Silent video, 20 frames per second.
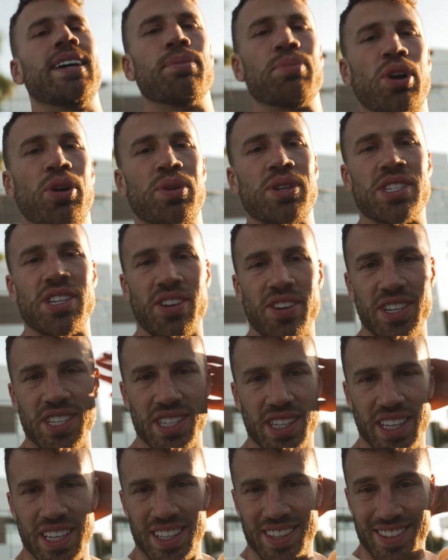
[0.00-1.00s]
Bro, we
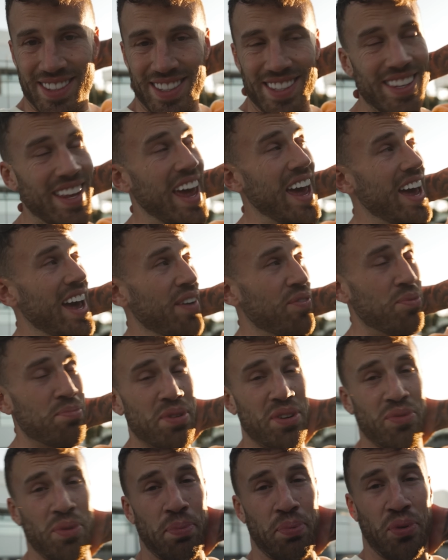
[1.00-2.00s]
seriously have a
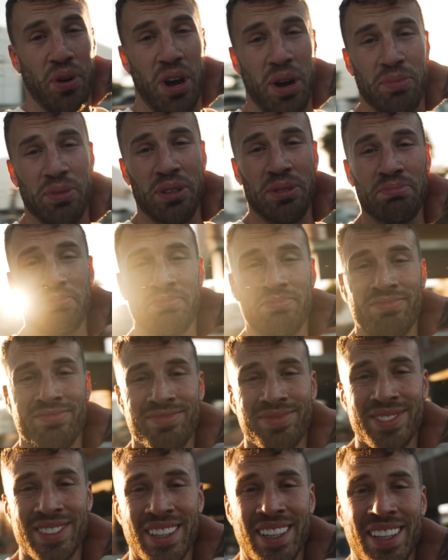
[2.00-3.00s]
bit of a problem.
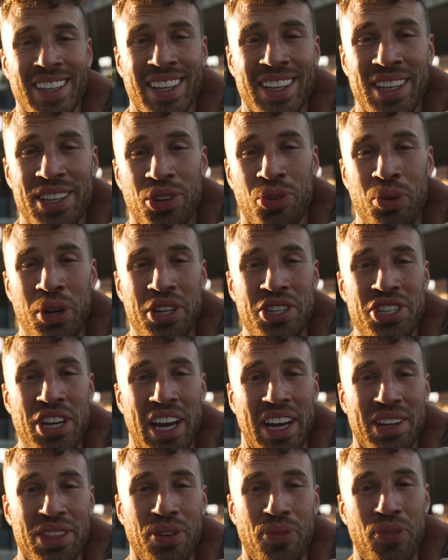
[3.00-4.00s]
Quick
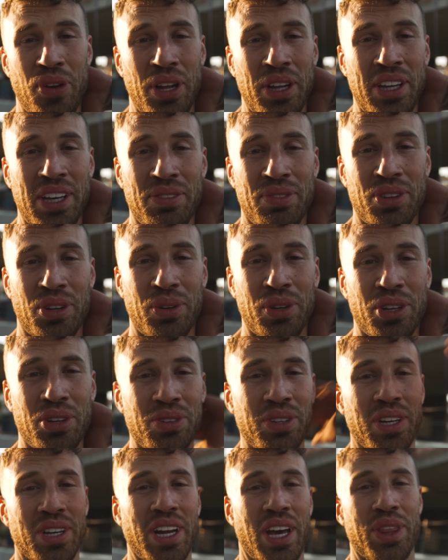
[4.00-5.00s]
check of the villa, even though
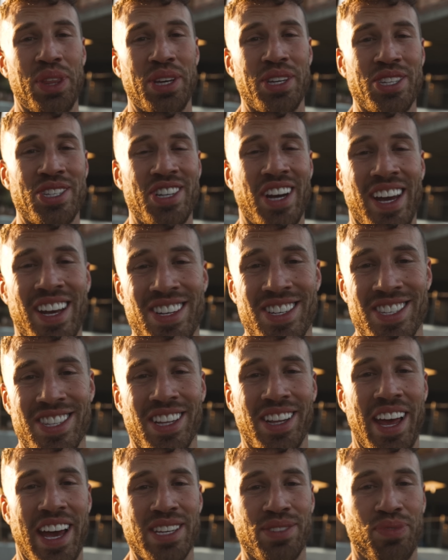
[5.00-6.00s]
literally nothing's changed since
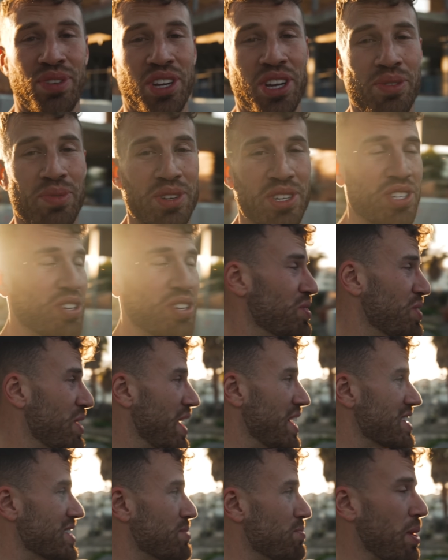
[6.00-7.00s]
the last video when we you
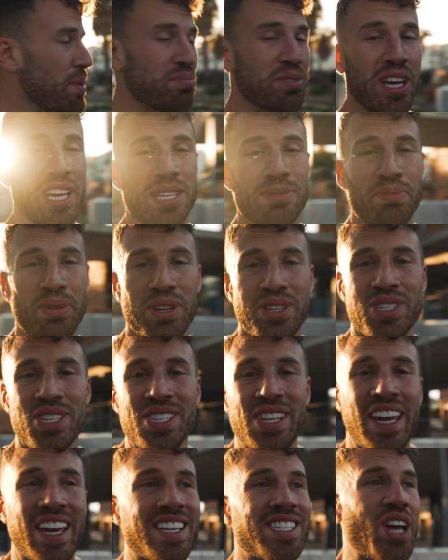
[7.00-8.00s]
guys some updates, but it's
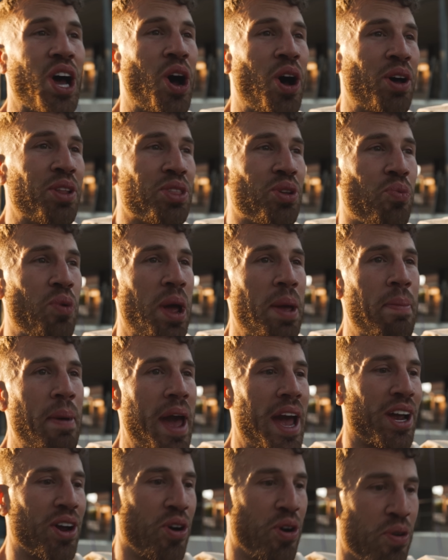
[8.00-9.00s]
just like, it's on the way
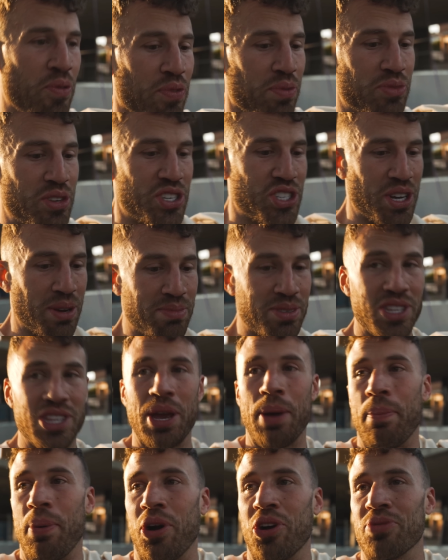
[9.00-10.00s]
back home from the gym to
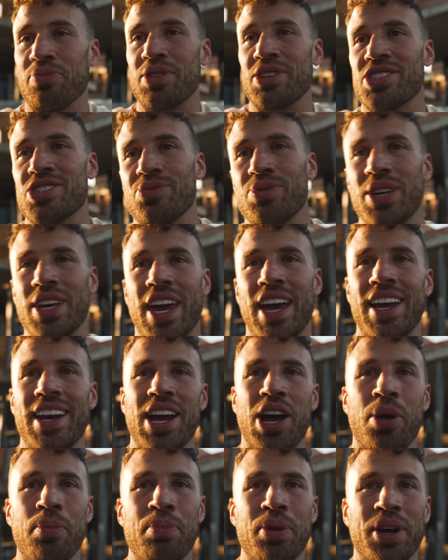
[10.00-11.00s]
the apartment, so we can't
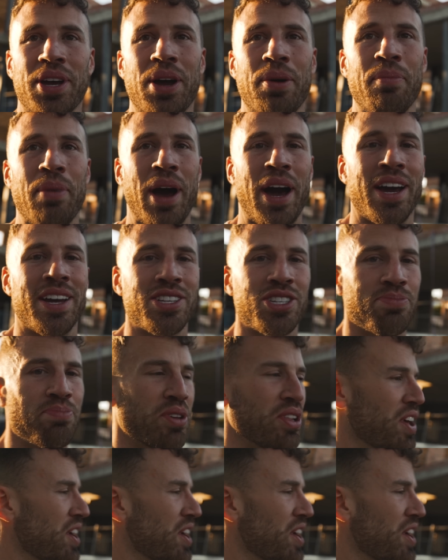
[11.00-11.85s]
help but come by and just be